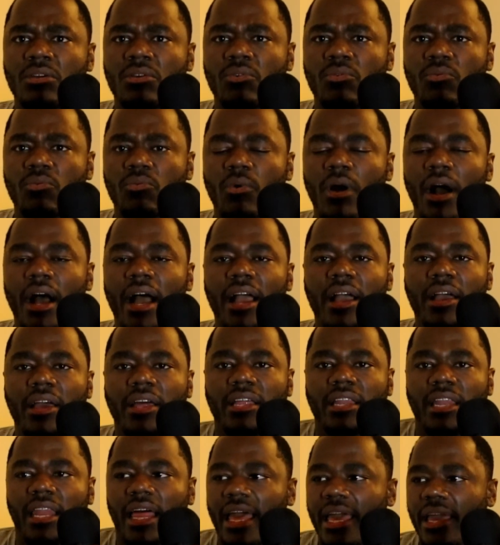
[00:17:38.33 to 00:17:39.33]
why
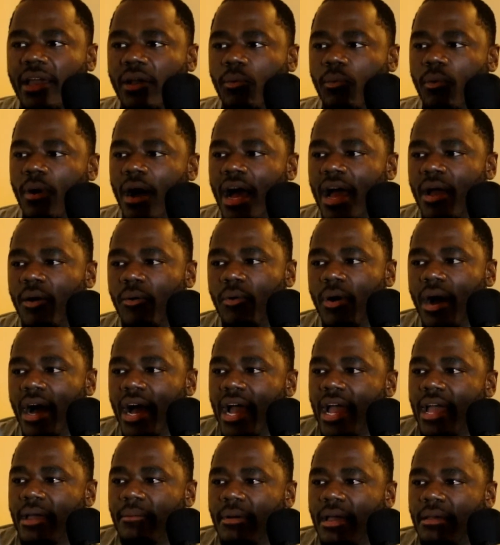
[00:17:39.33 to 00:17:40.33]

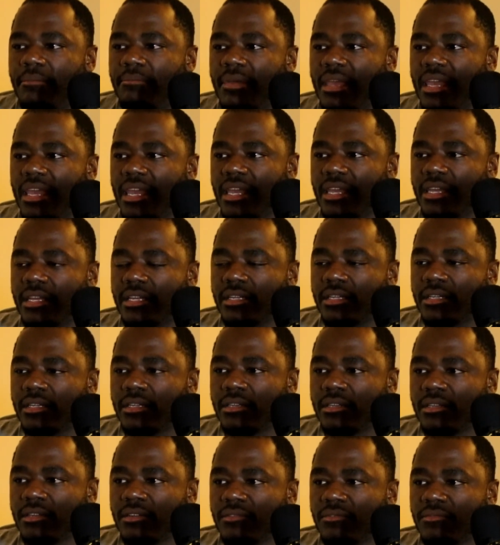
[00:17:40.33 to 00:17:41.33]
am I being
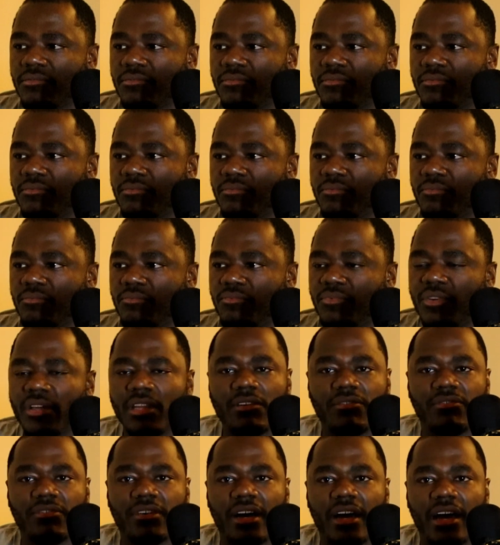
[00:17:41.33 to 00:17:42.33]

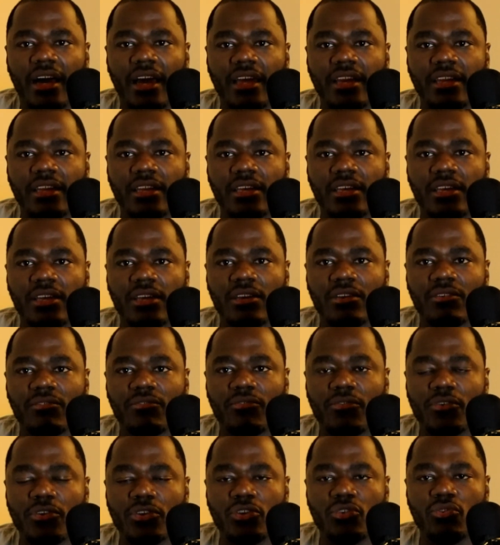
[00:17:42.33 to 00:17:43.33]
vilified
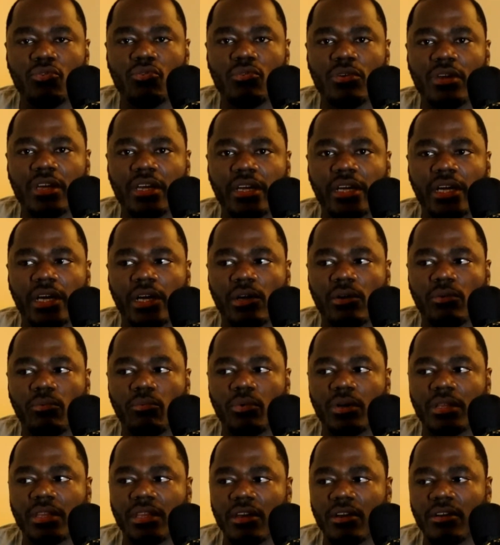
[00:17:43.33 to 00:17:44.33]
for doing
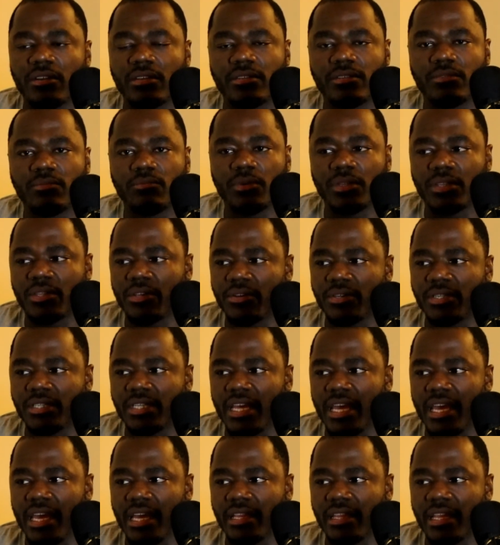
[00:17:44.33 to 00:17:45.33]
what they're
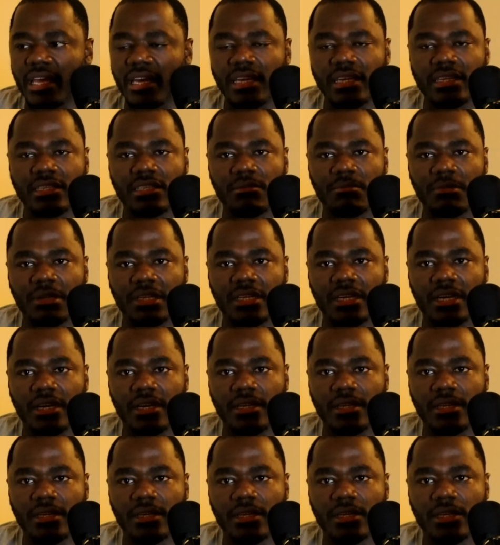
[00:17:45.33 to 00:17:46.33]
saying that needs to be
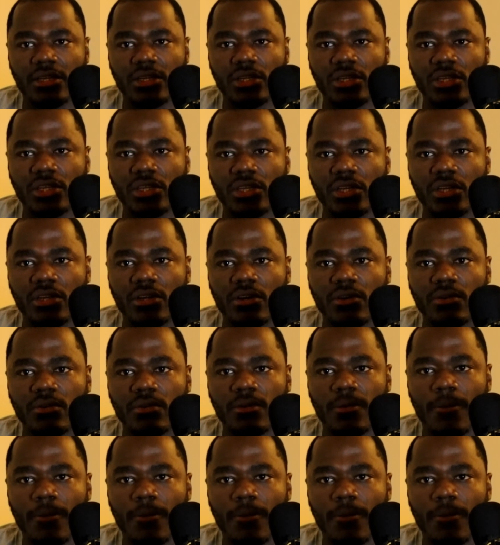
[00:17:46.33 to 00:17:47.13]
done? You